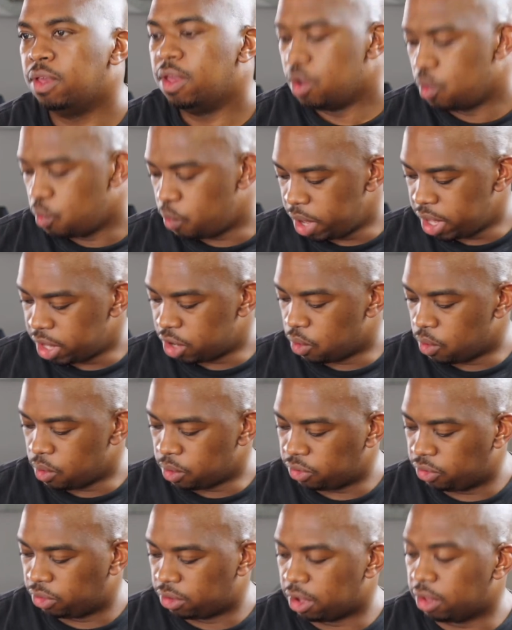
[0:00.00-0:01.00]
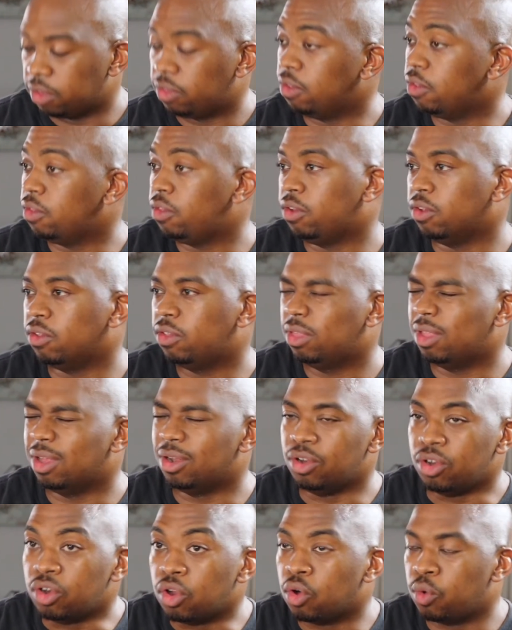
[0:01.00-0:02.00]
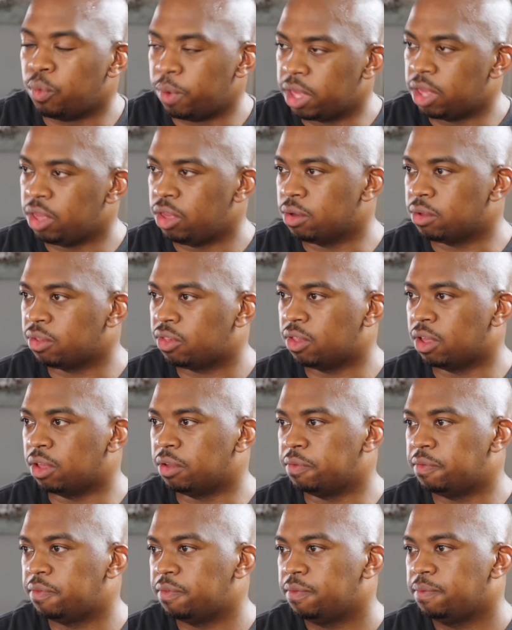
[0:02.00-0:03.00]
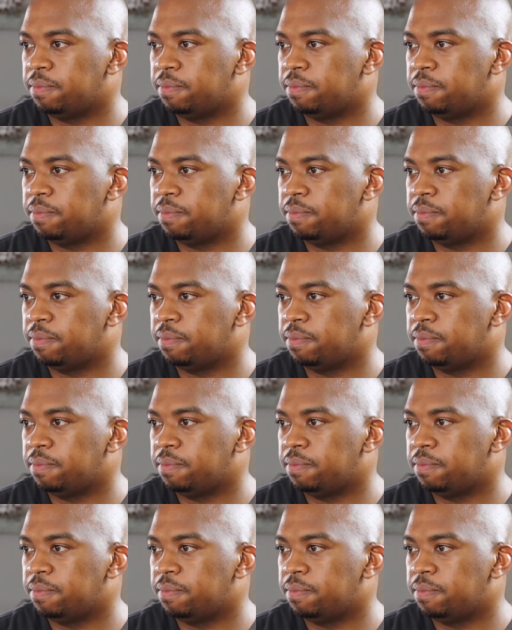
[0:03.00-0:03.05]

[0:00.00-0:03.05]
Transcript: where it all starts is just the knowing yourself.